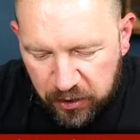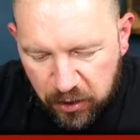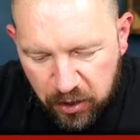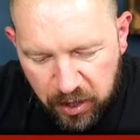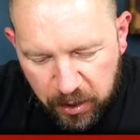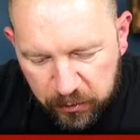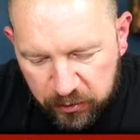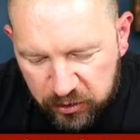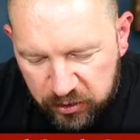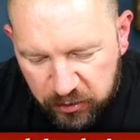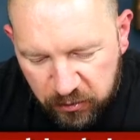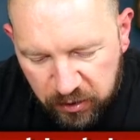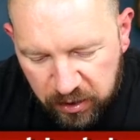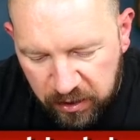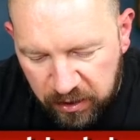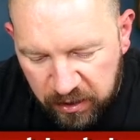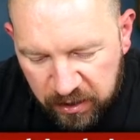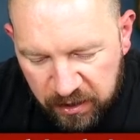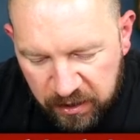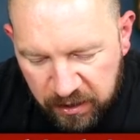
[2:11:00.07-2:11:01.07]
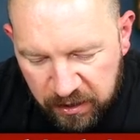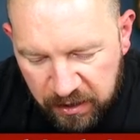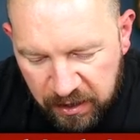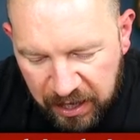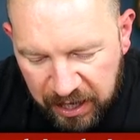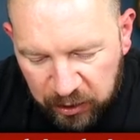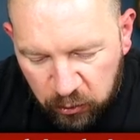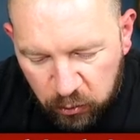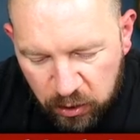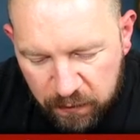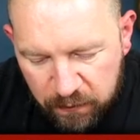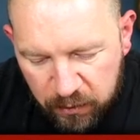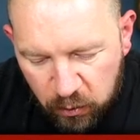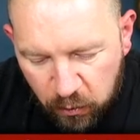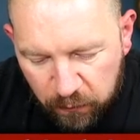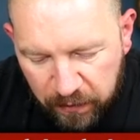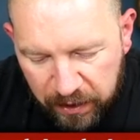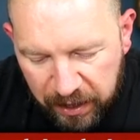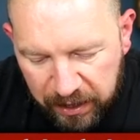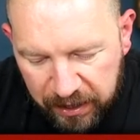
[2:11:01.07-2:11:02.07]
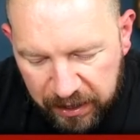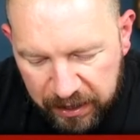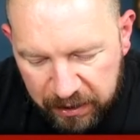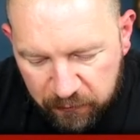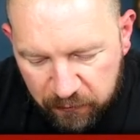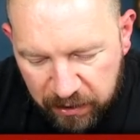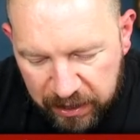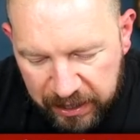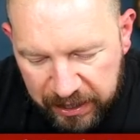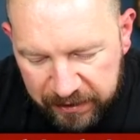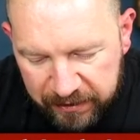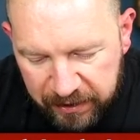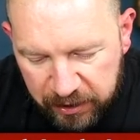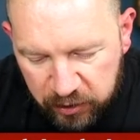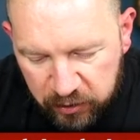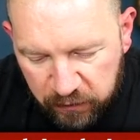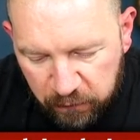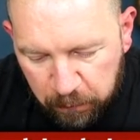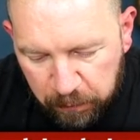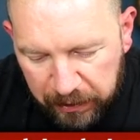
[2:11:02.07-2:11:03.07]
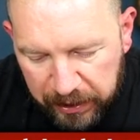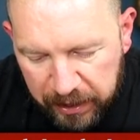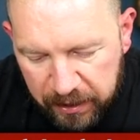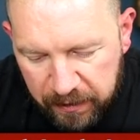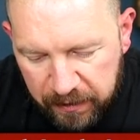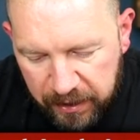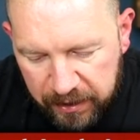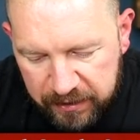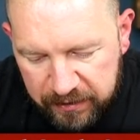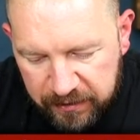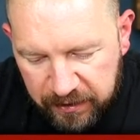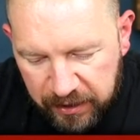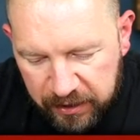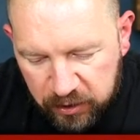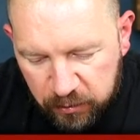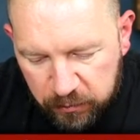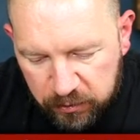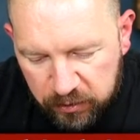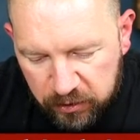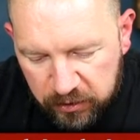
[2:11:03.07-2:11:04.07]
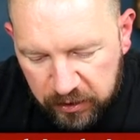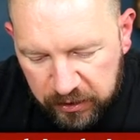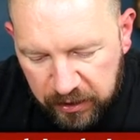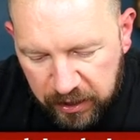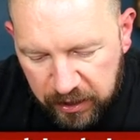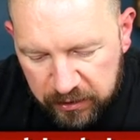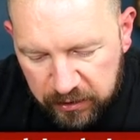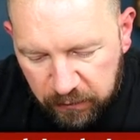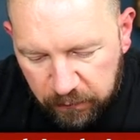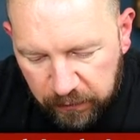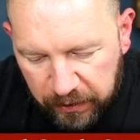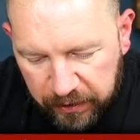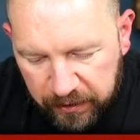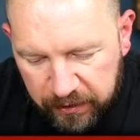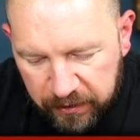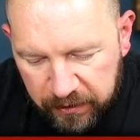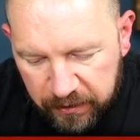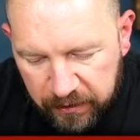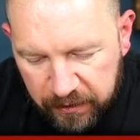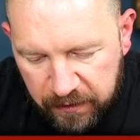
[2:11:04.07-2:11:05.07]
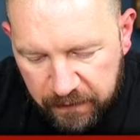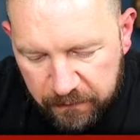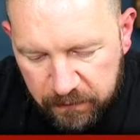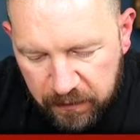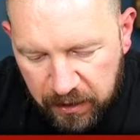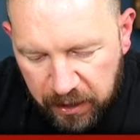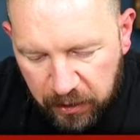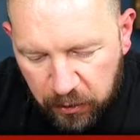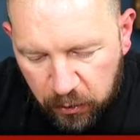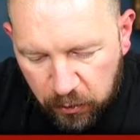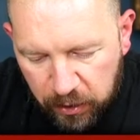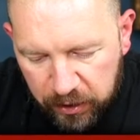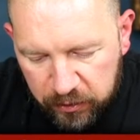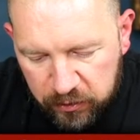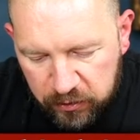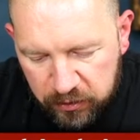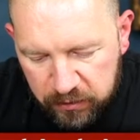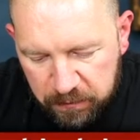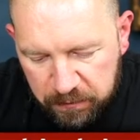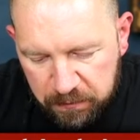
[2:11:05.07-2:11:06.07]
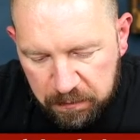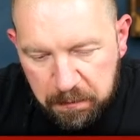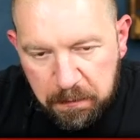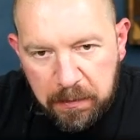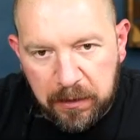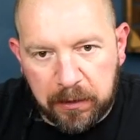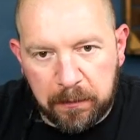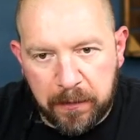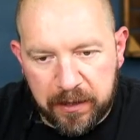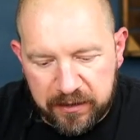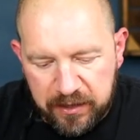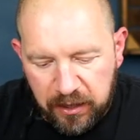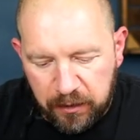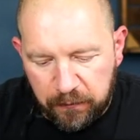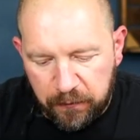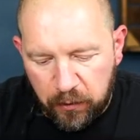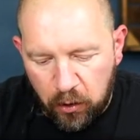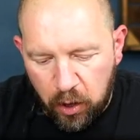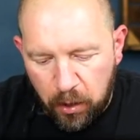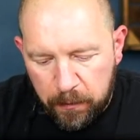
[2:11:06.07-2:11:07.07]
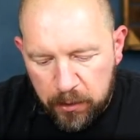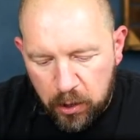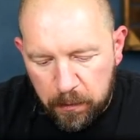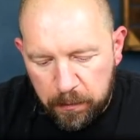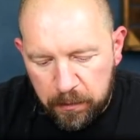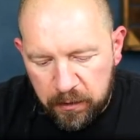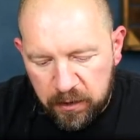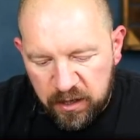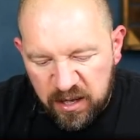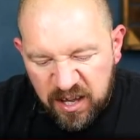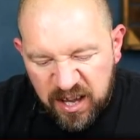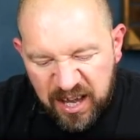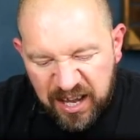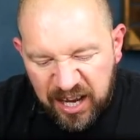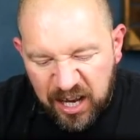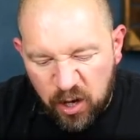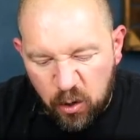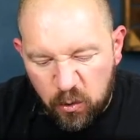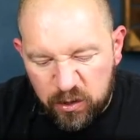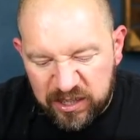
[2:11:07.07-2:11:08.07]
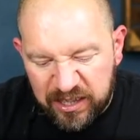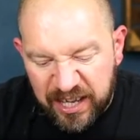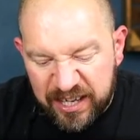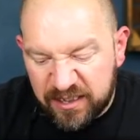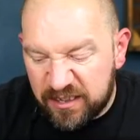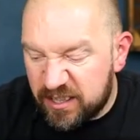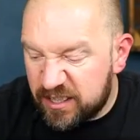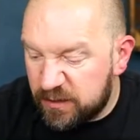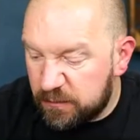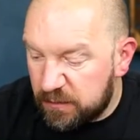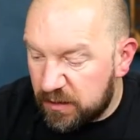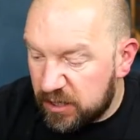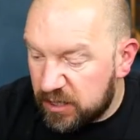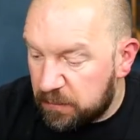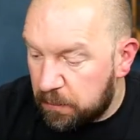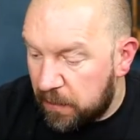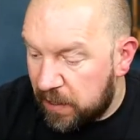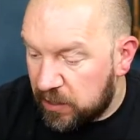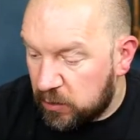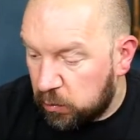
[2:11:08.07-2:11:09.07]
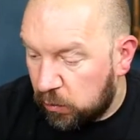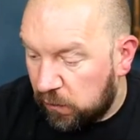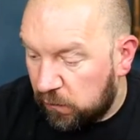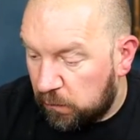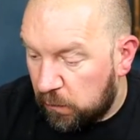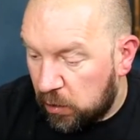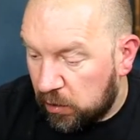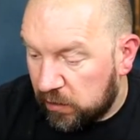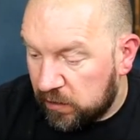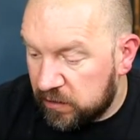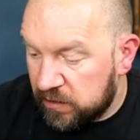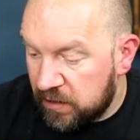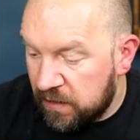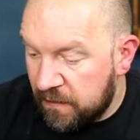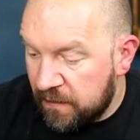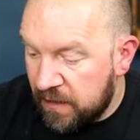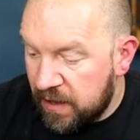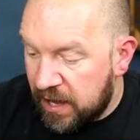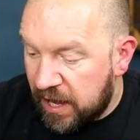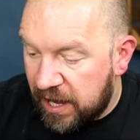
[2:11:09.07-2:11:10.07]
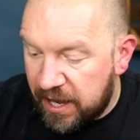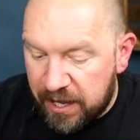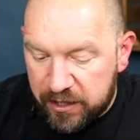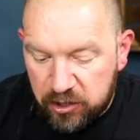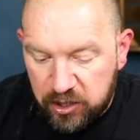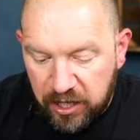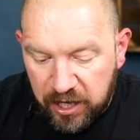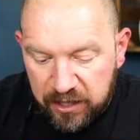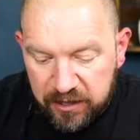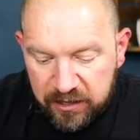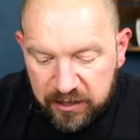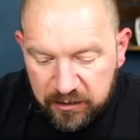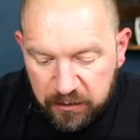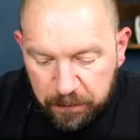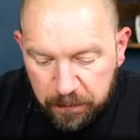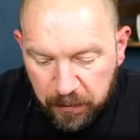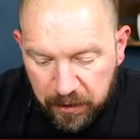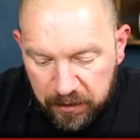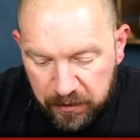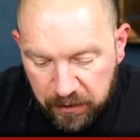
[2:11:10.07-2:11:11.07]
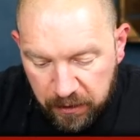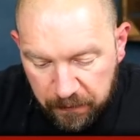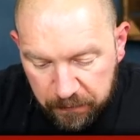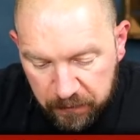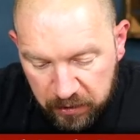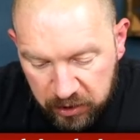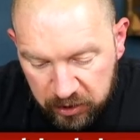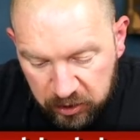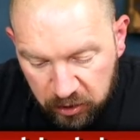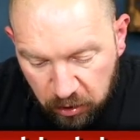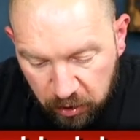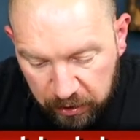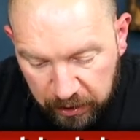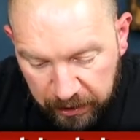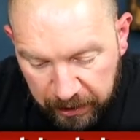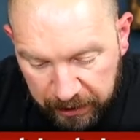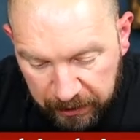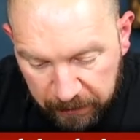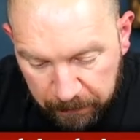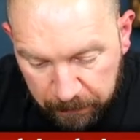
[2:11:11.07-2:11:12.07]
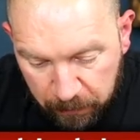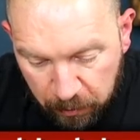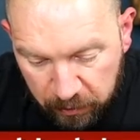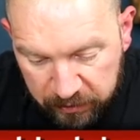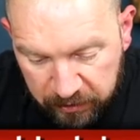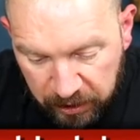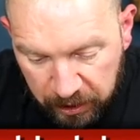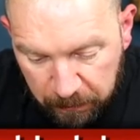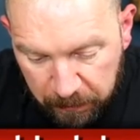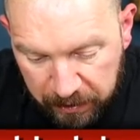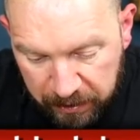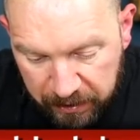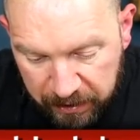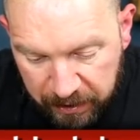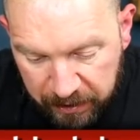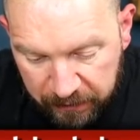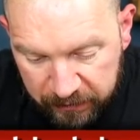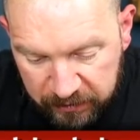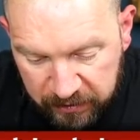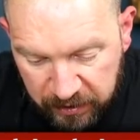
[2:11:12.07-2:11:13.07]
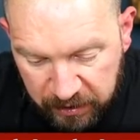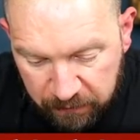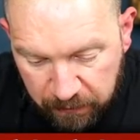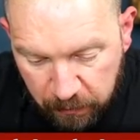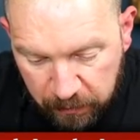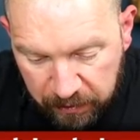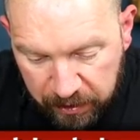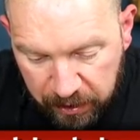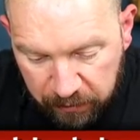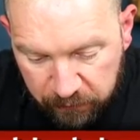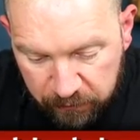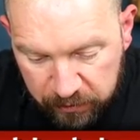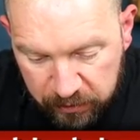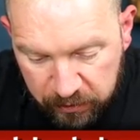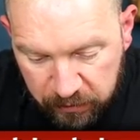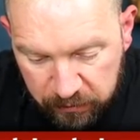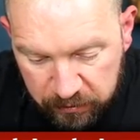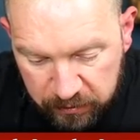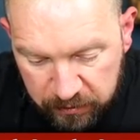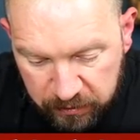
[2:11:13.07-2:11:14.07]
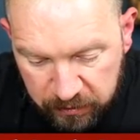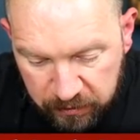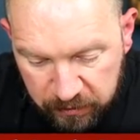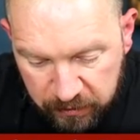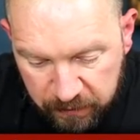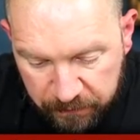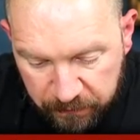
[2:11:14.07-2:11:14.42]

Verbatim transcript: of the year, and I was just going to. I don't even know if I had any real intention of playing at that stage. It was just a case of like, I thought I'd just build myself an army up. And I always liked the, the Space Wolf models. I actually had this, the, the Star Collecting box that had been kind of sitting around gathering dust.